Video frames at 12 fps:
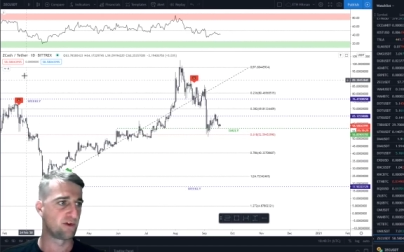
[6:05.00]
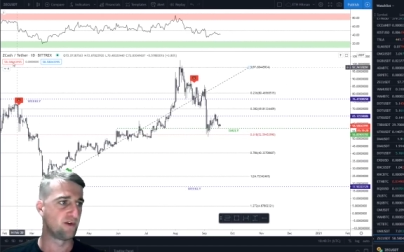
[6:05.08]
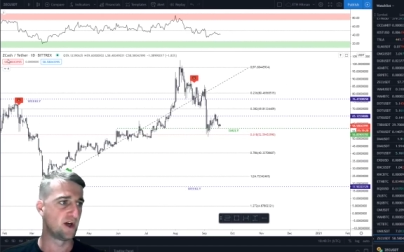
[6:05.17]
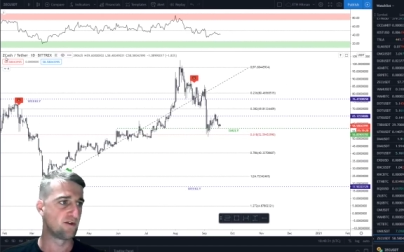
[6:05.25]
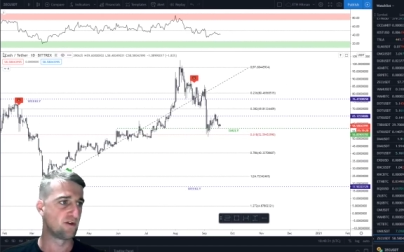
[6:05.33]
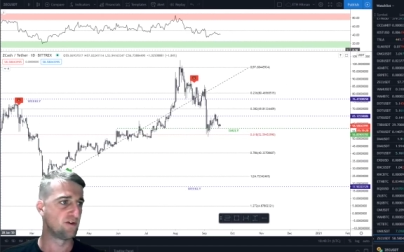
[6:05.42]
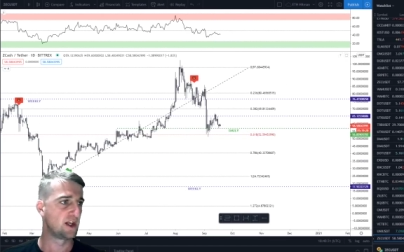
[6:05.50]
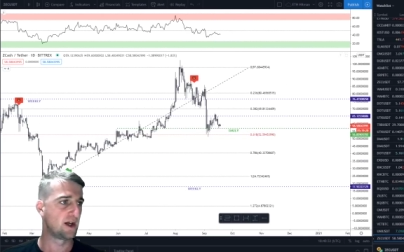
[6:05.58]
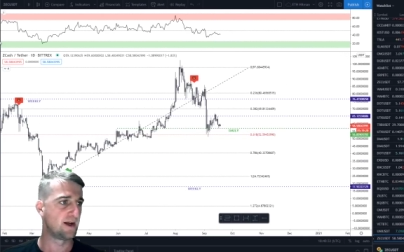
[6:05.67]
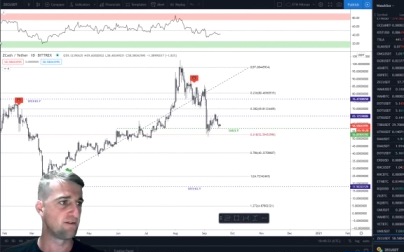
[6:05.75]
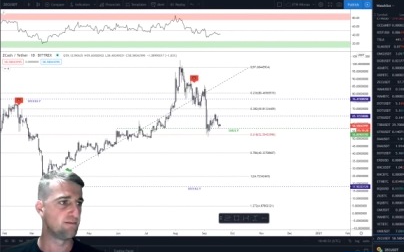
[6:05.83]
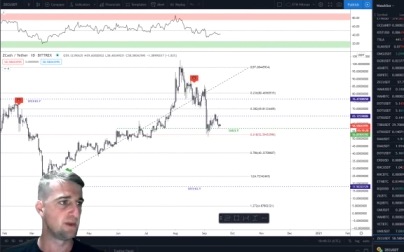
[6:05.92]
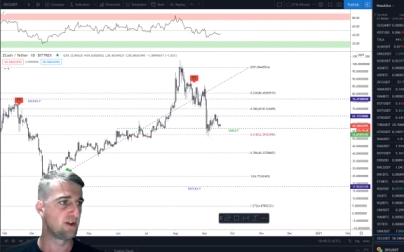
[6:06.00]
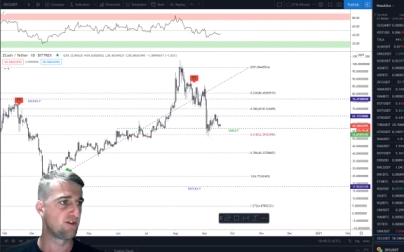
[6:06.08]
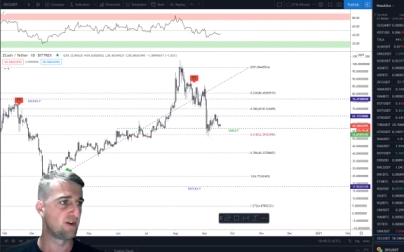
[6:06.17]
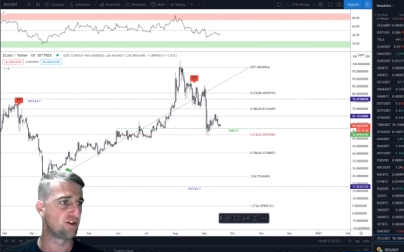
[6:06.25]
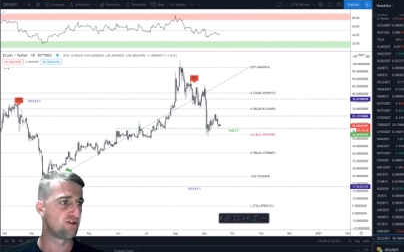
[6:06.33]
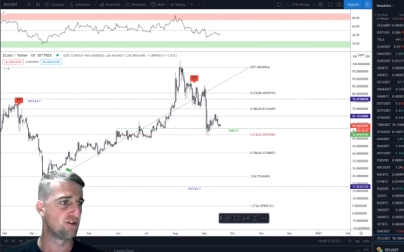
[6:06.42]
off there already, and I've missed
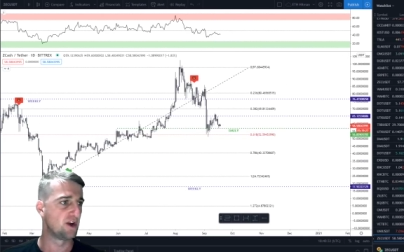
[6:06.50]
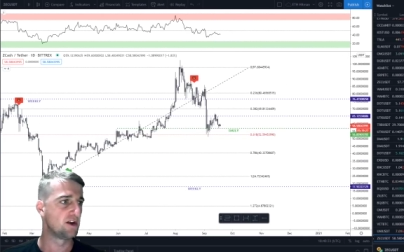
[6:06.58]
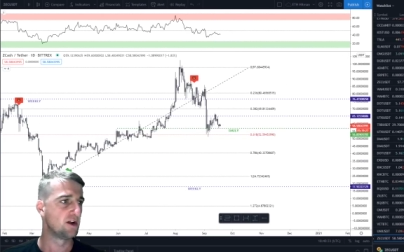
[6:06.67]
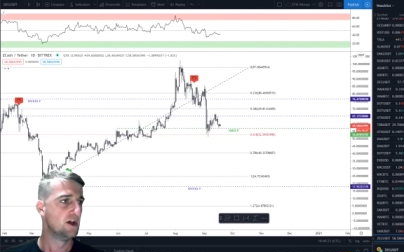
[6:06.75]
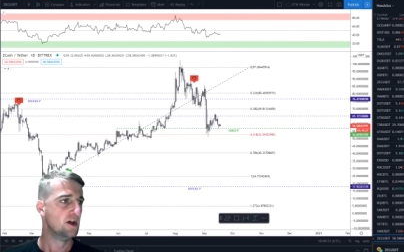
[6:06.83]
that trade.